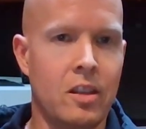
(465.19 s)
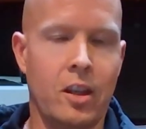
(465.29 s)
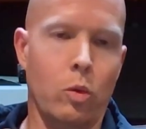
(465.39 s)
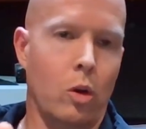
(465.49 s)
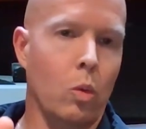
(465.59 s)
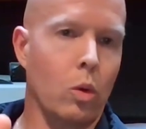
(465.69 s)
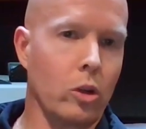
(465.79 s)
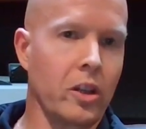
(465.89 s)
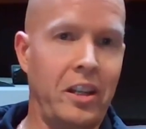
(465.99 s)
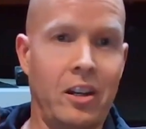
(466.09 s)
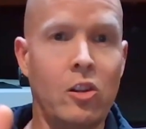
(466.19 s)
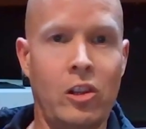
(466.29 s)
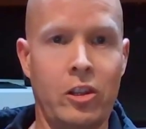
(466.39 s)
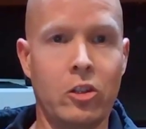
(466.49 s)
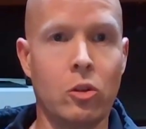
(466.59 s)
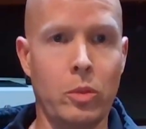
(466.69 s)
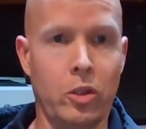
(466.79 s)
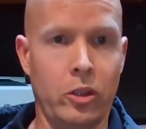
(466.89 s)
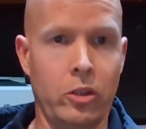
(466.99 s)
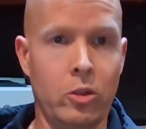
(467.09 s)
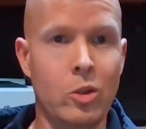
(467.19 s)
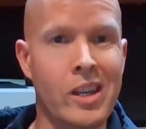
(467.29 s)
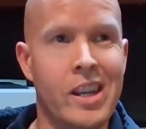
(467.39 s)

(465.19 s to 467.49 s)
that will work in a clinical milieu